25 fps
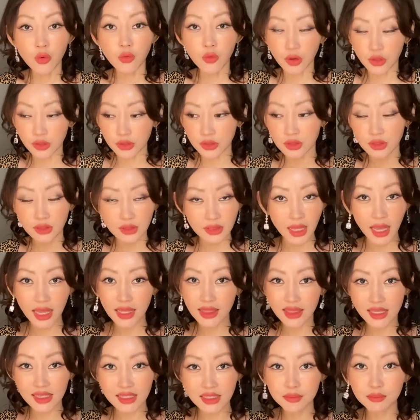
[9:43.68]
one,
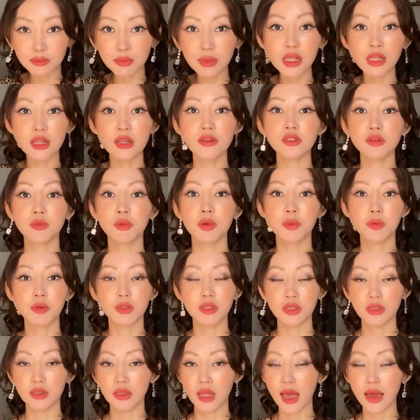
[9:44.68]
not these millions of people,
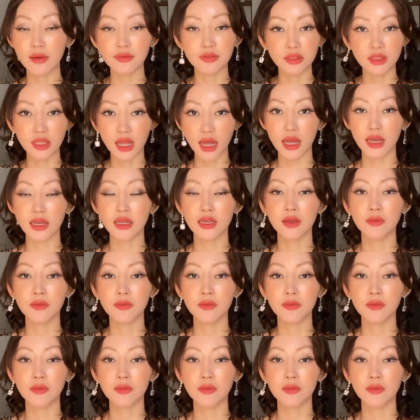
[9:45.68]
didn't have to die.